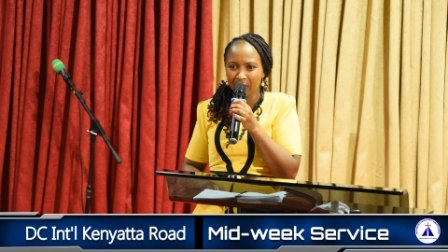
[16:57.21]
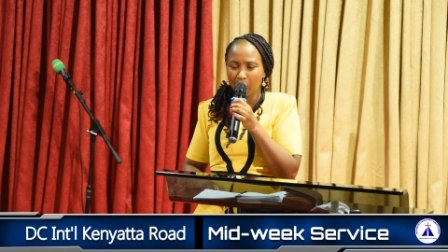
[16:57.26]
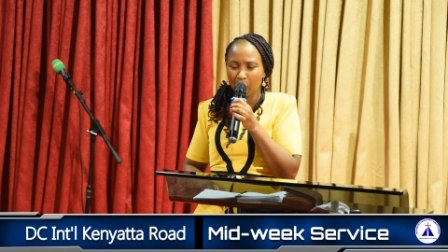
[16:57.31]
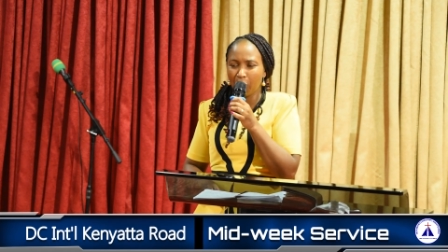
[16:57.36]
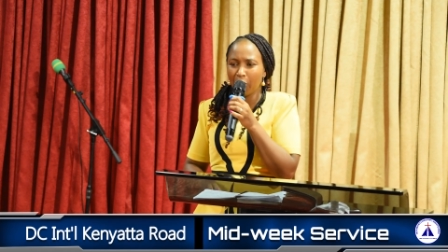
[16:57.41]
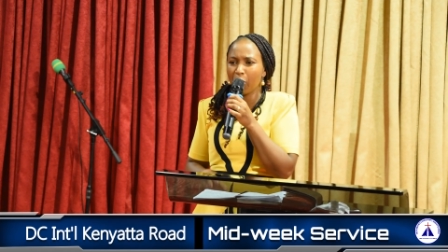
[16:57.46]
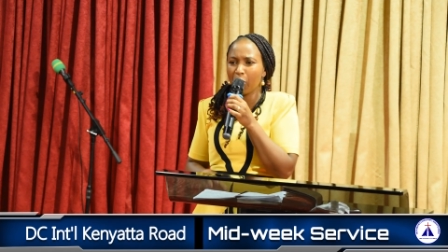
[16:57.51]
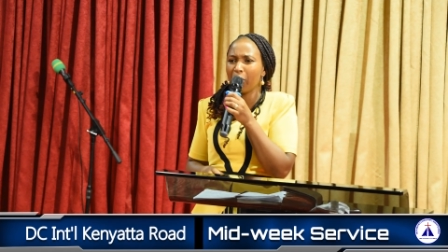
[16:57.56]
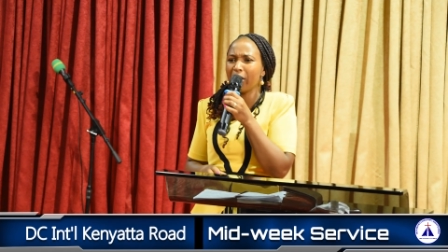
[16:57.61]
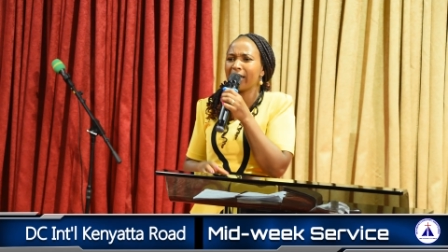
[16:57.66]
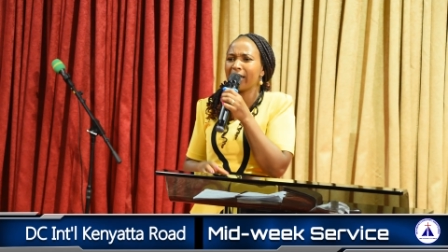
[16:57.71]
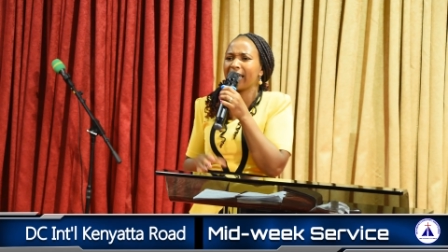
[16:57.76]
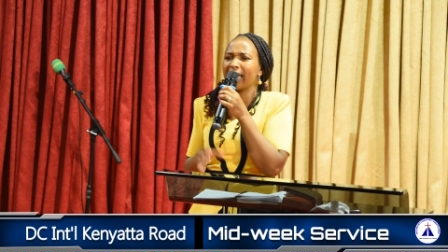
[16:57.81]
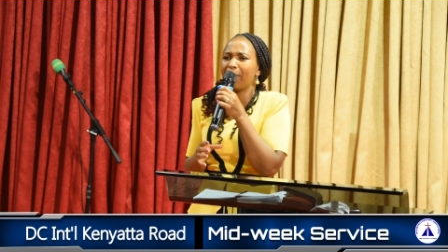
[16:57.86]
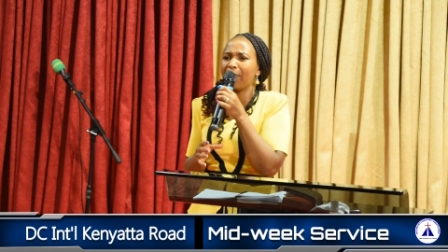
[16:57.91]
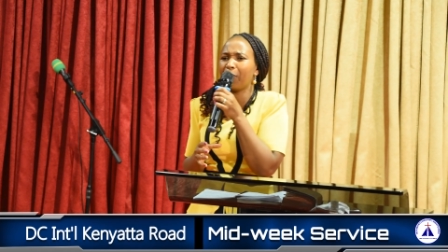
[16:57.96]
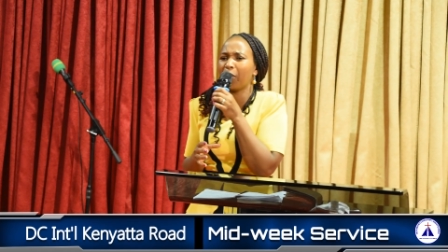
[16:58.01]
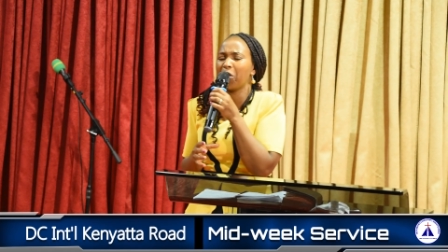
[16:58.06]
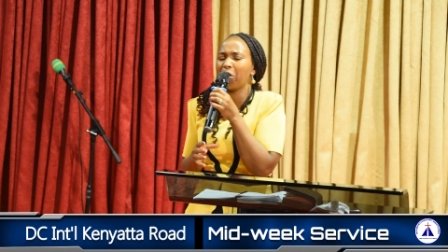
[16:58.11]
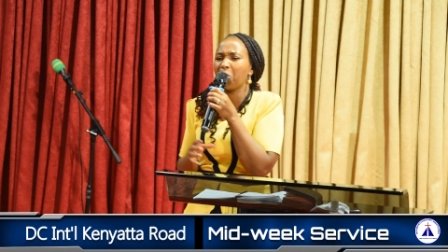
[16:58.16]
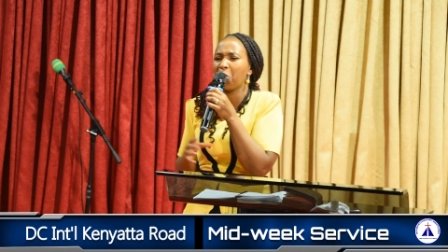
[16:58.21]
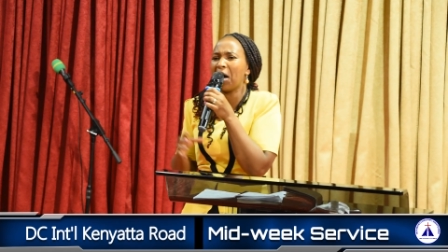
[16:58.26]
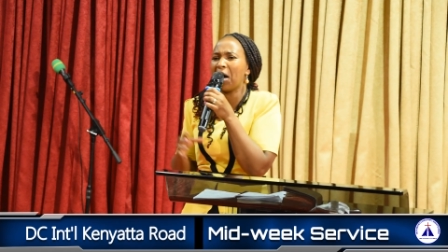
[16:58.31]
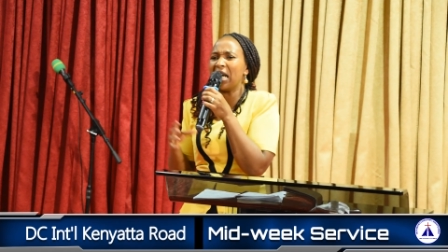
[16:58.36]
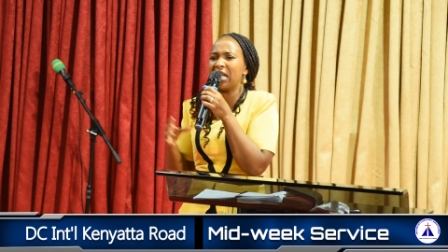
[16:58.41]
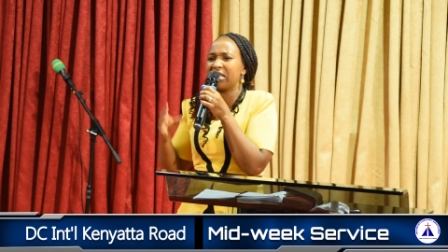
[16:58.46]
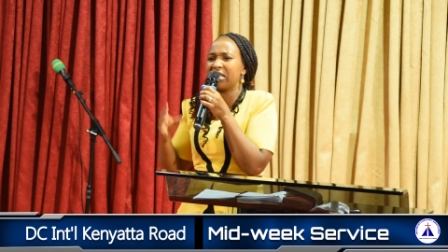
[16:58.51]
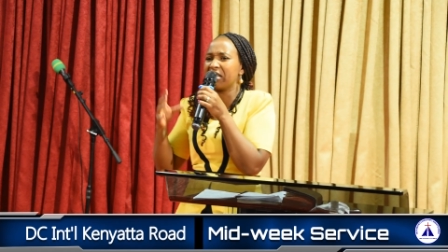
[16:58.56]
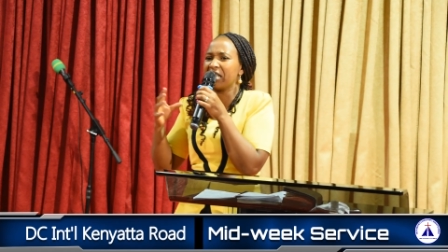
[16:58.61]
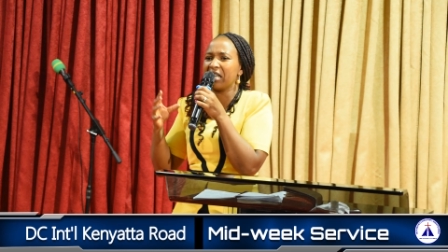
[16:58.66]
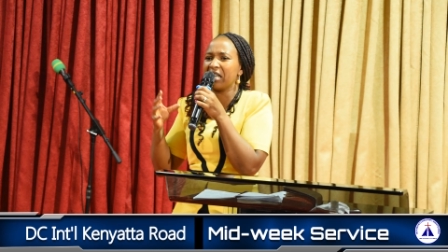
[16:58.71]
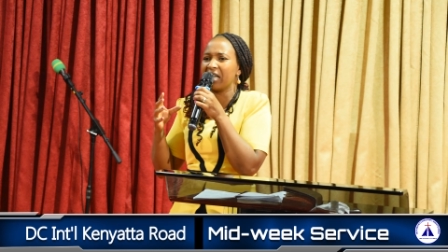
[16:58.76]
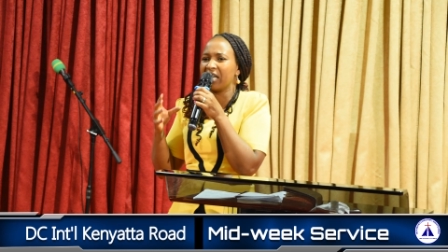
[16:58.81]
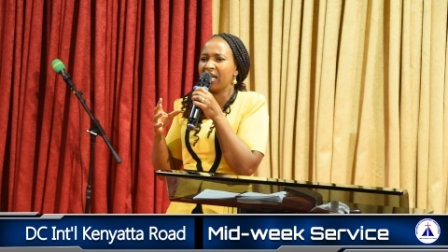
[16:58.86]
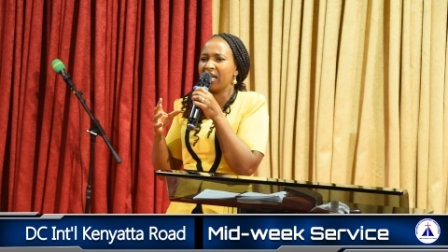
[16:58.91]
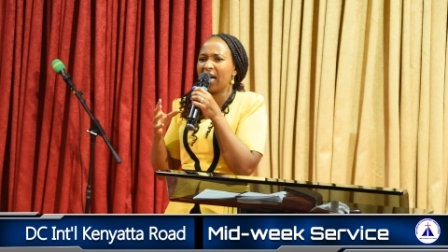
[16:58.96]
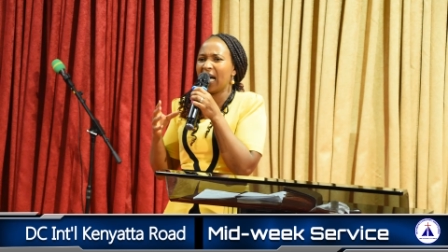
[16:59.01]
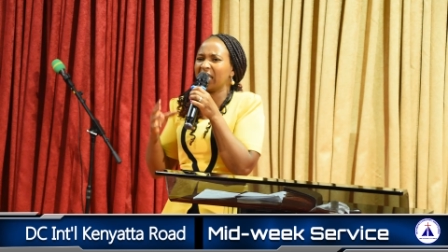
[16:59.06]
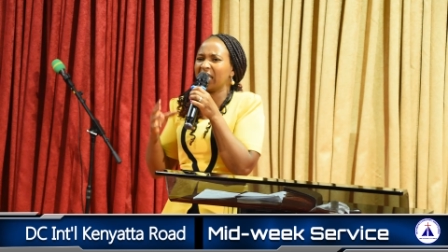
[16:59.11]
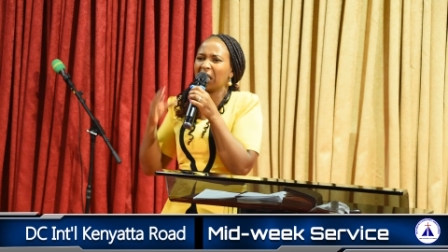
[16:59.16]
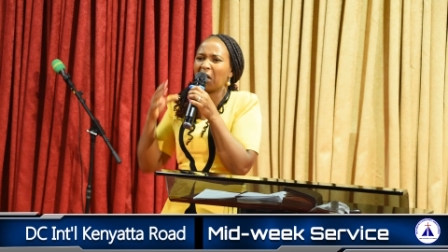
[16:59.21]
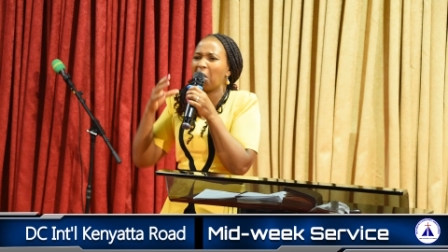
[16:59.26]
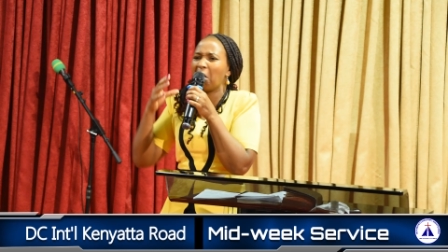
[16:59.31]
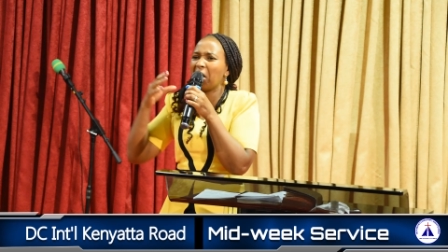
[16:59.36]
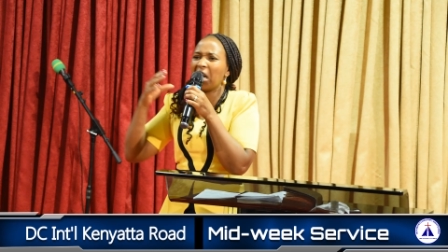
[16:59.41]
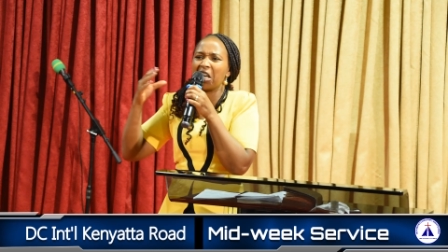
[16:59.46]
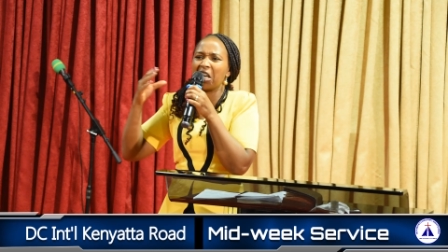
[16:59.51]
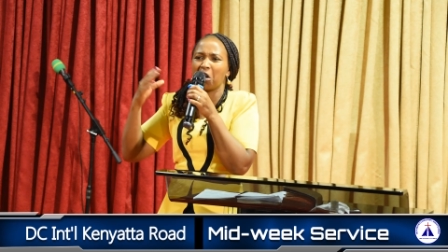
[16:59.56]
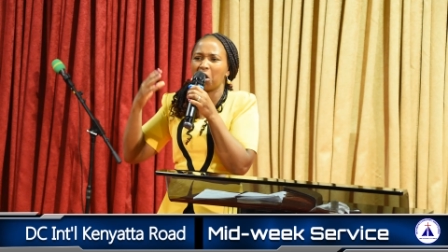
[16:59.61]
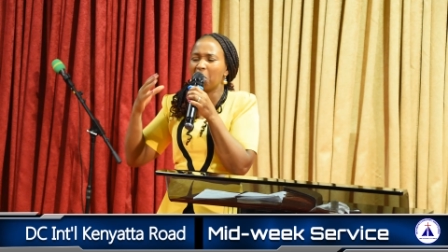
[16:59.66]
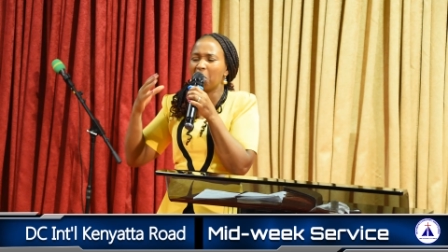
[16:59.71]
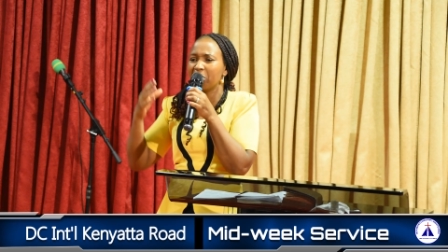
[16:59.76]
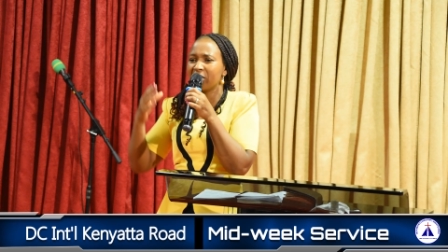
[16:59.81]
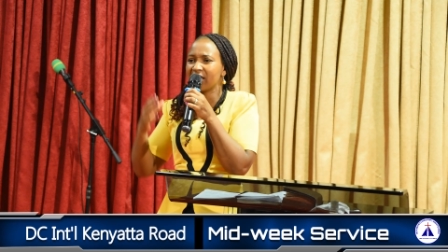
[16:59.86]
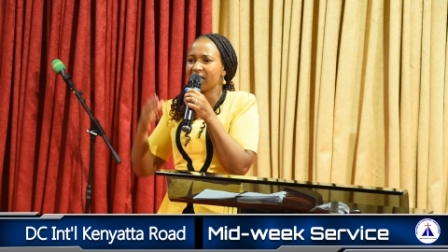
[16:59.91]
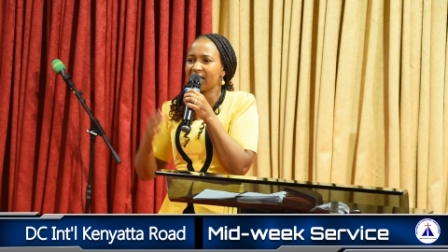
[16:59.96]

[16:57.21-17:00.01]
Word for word: we, we keep on wondering ataona niko